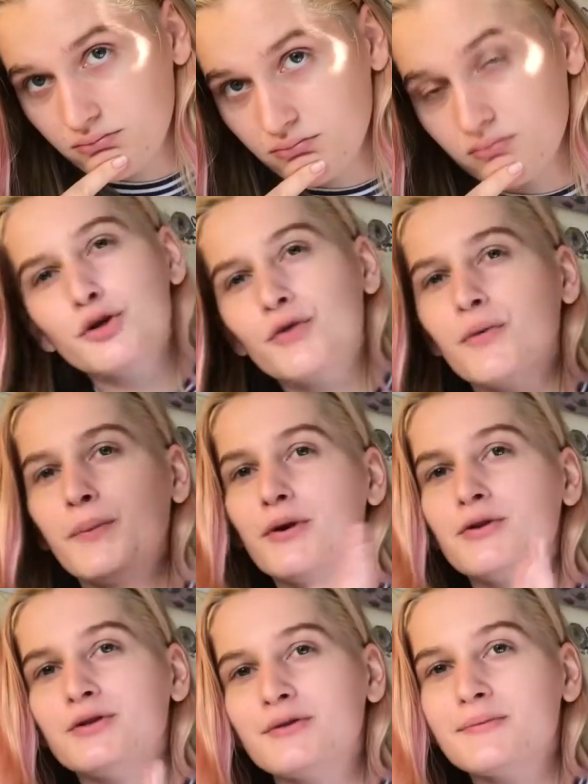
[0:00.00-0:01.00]
So for
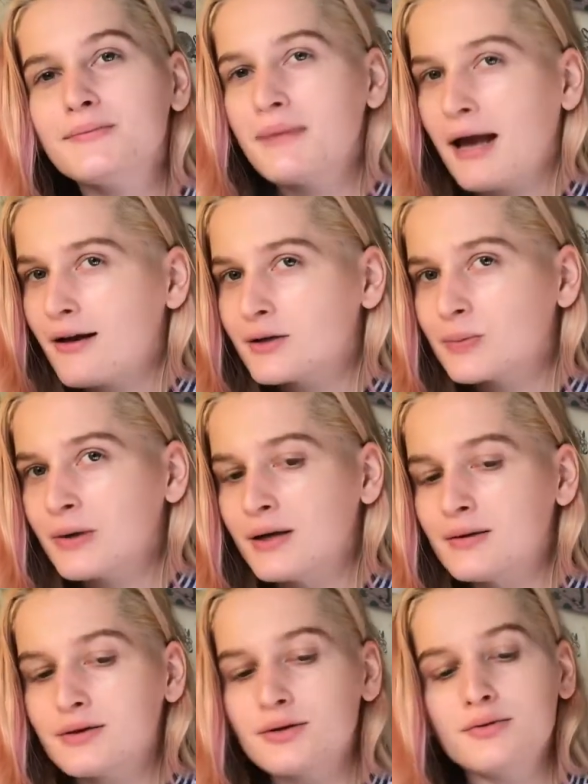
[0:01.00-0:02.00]
most
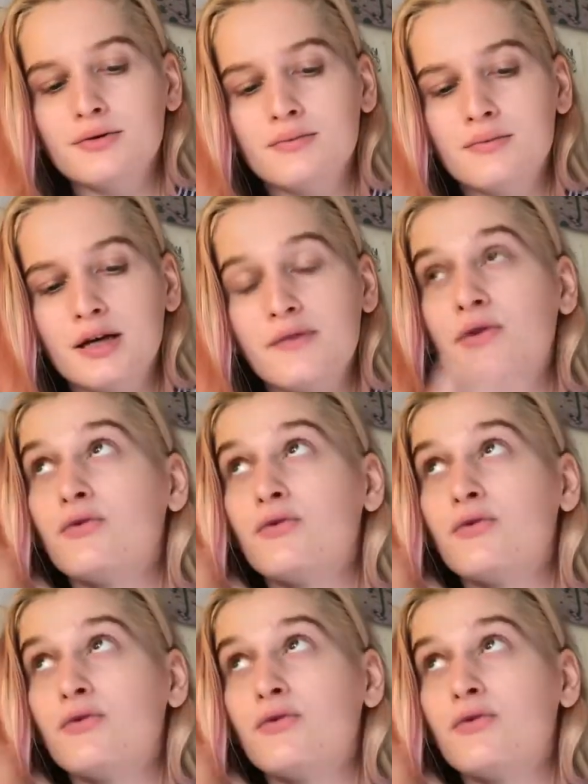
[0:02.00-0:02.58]
houseplants, if you've